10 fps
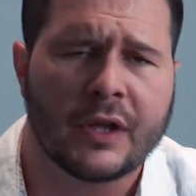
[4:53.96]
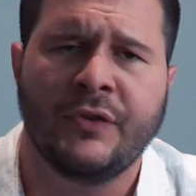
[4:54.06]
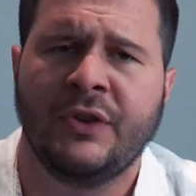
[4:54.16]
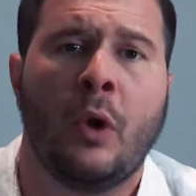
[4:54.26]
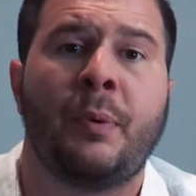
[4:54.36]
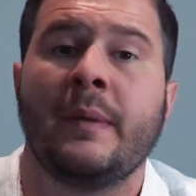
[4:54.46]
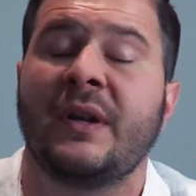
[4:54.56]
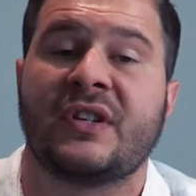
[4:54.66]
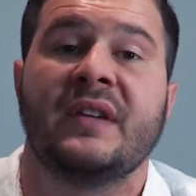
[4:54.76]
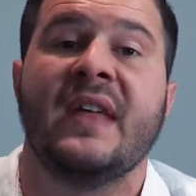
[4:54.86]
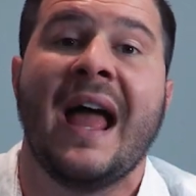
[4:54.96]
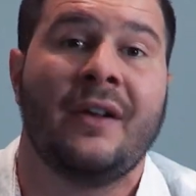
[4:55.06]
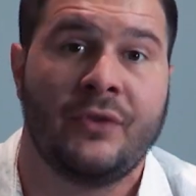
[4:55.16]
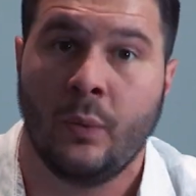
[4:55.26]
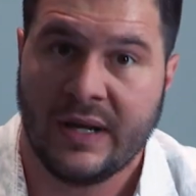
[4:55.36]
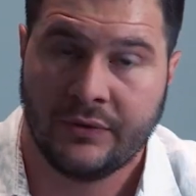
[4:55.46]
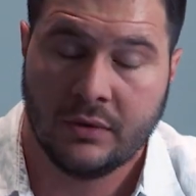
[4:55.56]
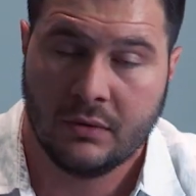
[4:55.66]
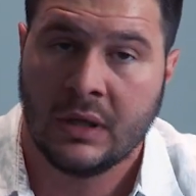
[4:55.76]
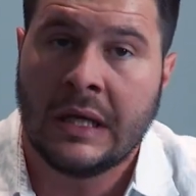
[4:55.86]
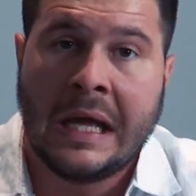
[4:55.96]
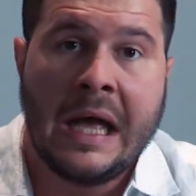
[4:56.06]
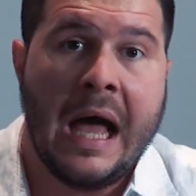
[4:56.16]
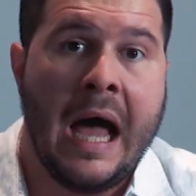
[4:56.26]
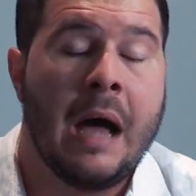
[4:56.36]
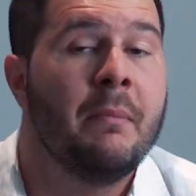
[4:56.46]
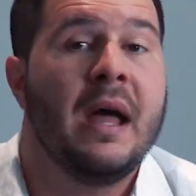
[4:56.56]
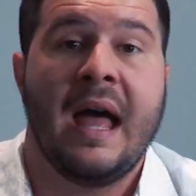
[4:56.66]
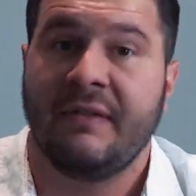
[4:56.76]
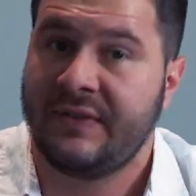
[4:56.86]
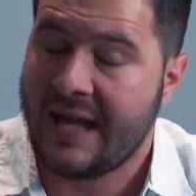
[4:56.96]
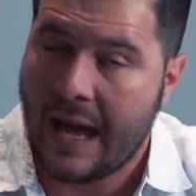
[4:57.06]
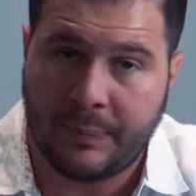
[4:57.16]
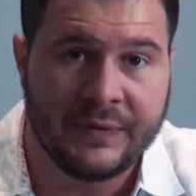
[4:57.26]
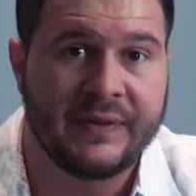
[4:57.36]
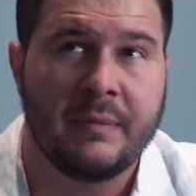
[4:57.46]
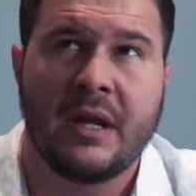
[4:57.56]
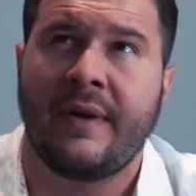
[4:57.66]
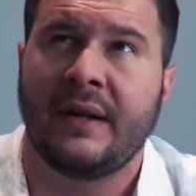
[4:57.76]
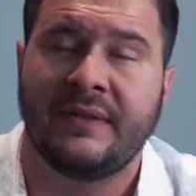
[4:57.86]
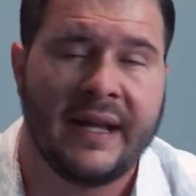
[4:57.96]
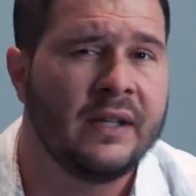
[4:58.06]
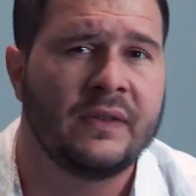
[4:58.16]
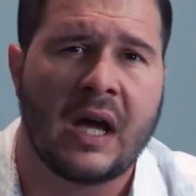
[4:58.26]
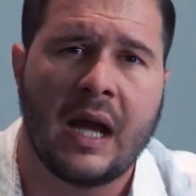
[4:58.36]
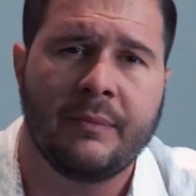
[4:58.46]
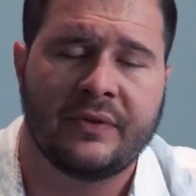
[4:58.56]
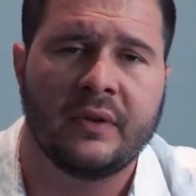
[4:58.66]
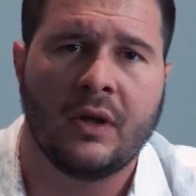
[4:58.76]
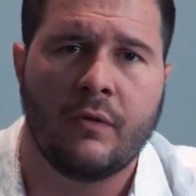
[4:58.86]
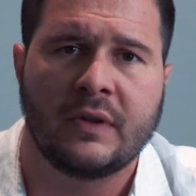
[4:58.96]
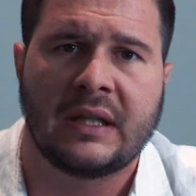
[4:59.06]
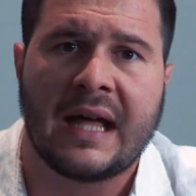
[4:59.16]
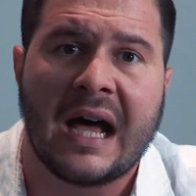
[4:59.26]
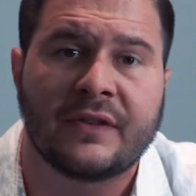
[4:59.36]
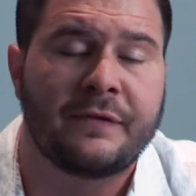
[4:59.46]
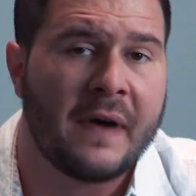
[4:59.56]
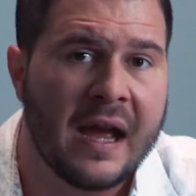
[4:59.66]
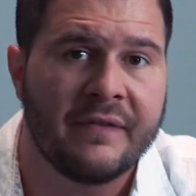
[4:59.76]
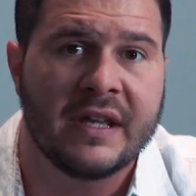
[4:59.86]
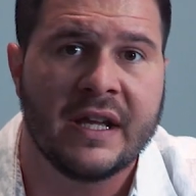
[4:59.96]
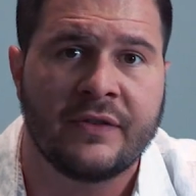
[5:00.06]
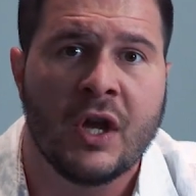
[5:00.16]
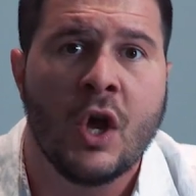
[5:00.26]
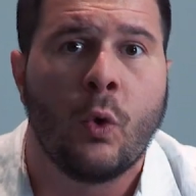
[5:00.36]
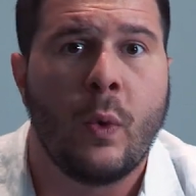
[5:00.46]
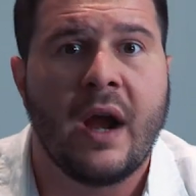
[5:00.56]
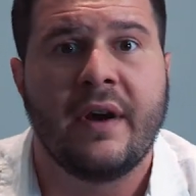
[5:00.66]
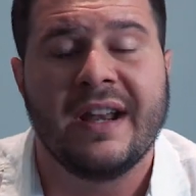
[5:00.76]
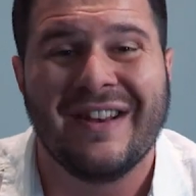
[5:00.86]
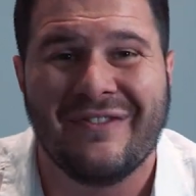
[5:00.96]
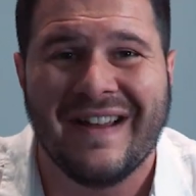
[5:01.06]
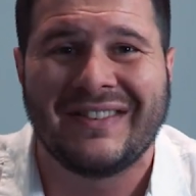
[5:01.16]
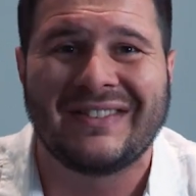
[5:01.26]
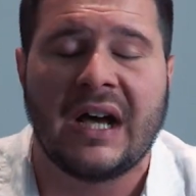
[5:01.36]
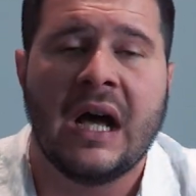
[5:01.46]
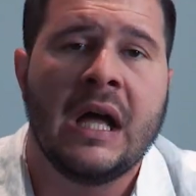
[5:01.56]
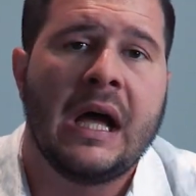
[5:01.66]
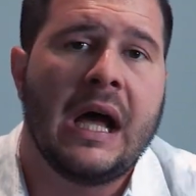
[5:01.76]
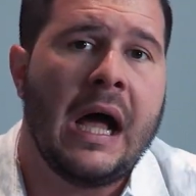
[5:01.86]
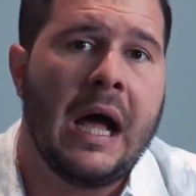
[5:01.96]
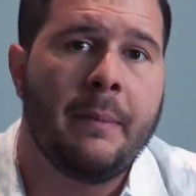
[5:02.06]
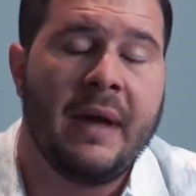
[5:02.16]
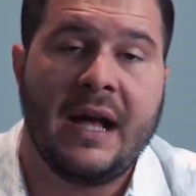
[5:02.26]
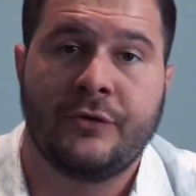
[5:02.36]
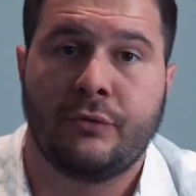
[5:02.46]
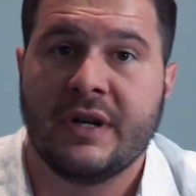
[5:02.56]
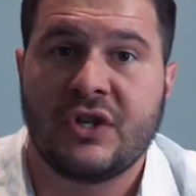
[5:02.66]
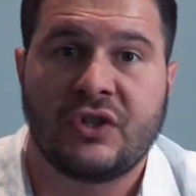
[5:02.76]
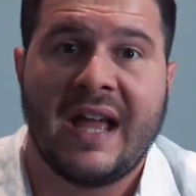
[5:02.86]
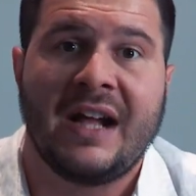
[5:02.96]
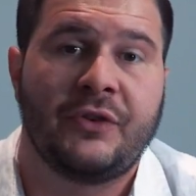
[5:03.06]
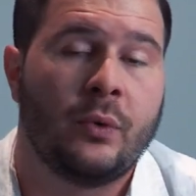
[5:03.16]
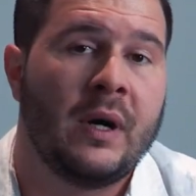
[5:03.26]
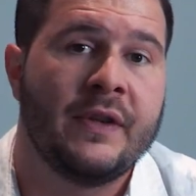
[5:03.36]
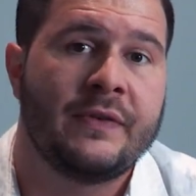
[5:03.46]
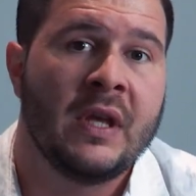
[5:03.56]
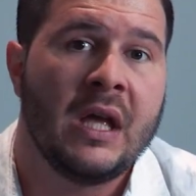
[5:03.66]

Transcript: So they'll pretty much give the house away to you. Um, it's happened to me around 10 times over the last five years where an investor um, has reached out to us